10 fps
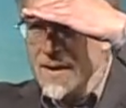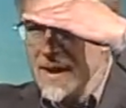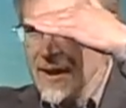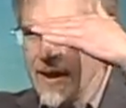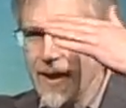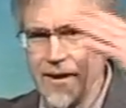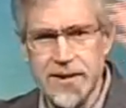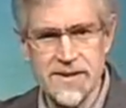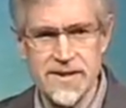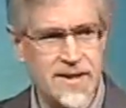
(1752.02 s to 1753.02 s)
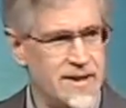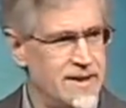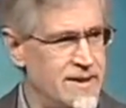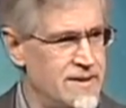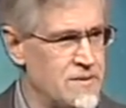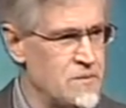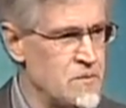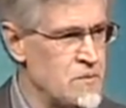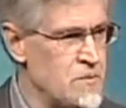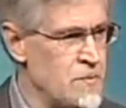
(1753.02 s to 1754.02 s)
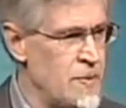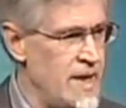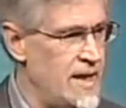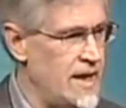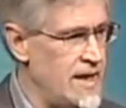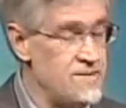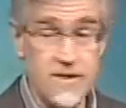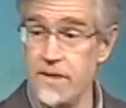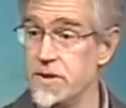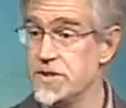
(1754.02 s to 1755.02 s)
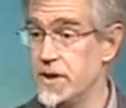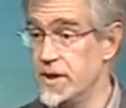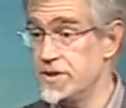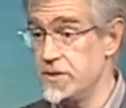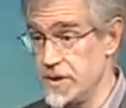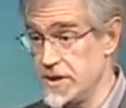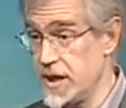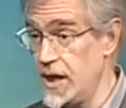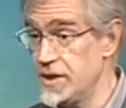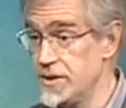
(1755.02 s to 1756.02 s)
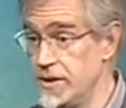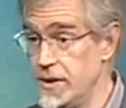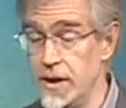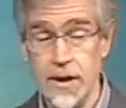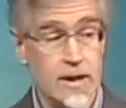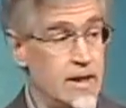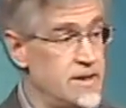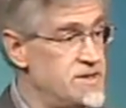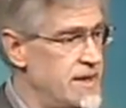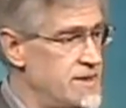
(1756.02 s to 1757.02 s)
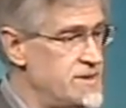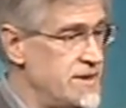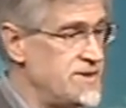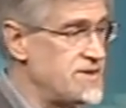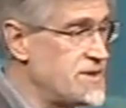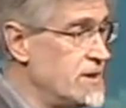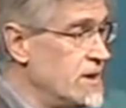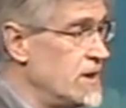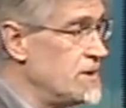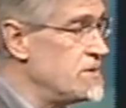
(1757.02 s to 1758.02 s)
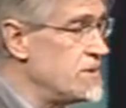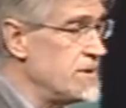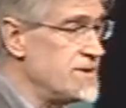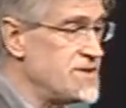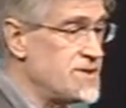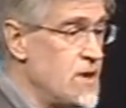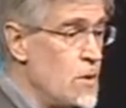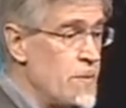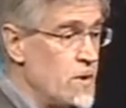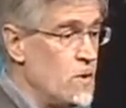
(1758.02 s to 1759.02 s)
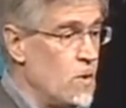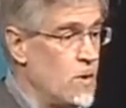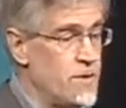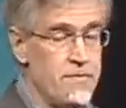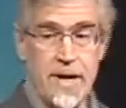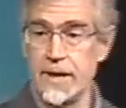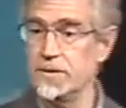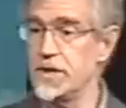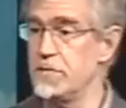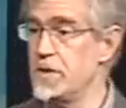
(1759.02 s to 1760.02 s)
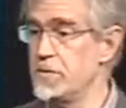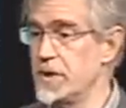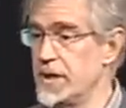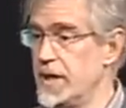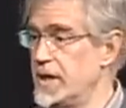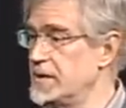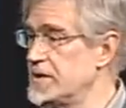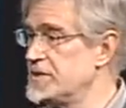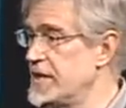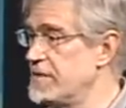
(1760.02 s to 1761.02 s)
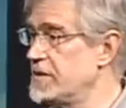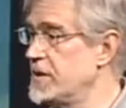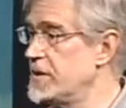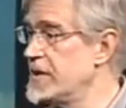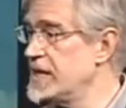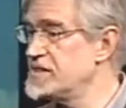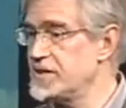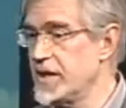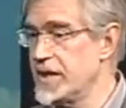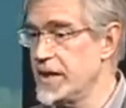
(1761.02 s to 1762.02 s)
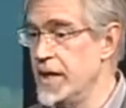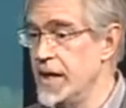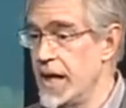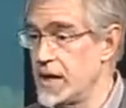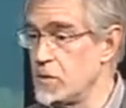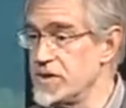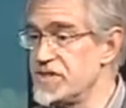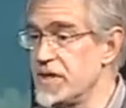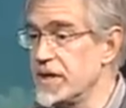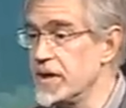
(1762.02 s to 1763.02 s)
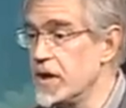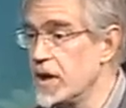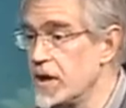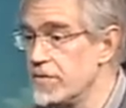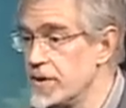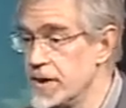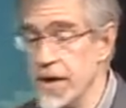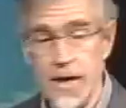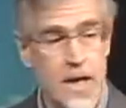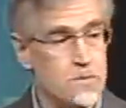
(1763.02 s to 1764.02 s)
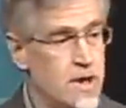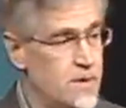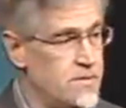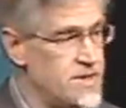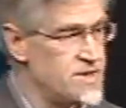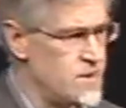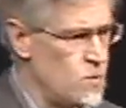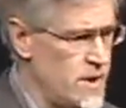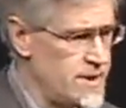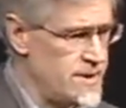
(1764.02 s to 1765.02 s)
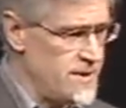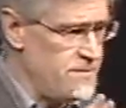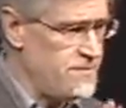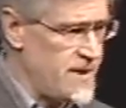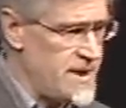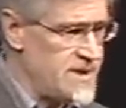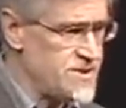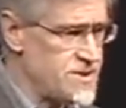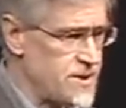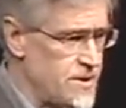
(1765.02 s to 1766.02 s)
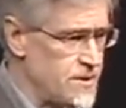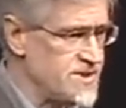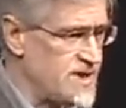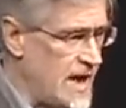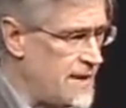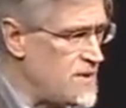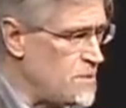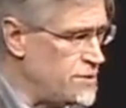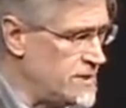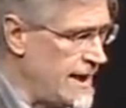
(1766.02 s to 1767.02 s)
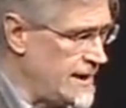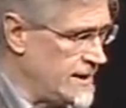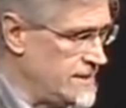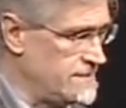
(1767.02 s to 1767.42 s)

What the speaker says: Yeah, you see? And I've never talked to a doctor, a dentist, a nurse, or a faculty member at a college that ever heard of that study, and it was done at Harvard and published in one of the finest journals on the planet